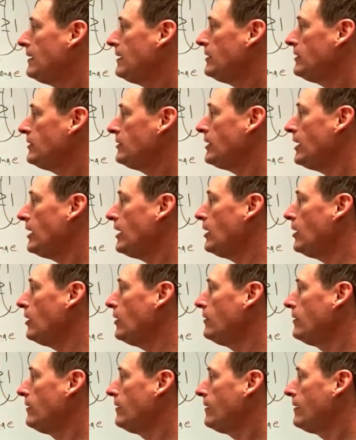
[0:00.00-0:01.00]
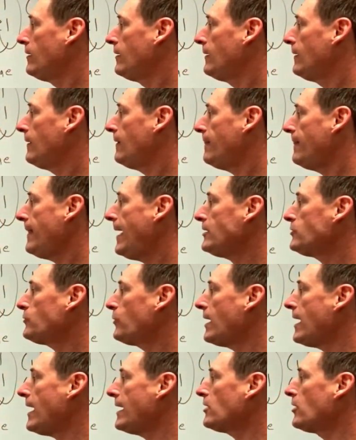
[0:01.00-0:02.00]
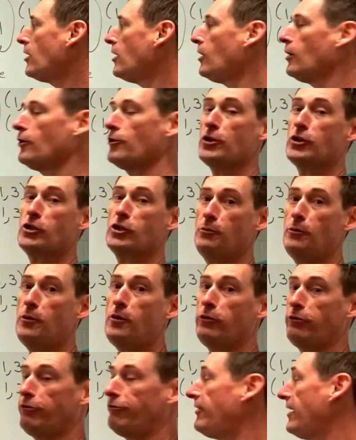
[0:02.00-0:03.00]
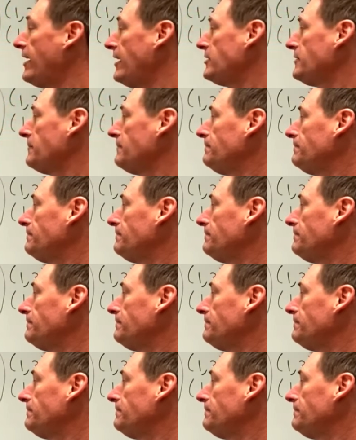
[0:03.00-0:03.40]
So that's what I call the smooth fit.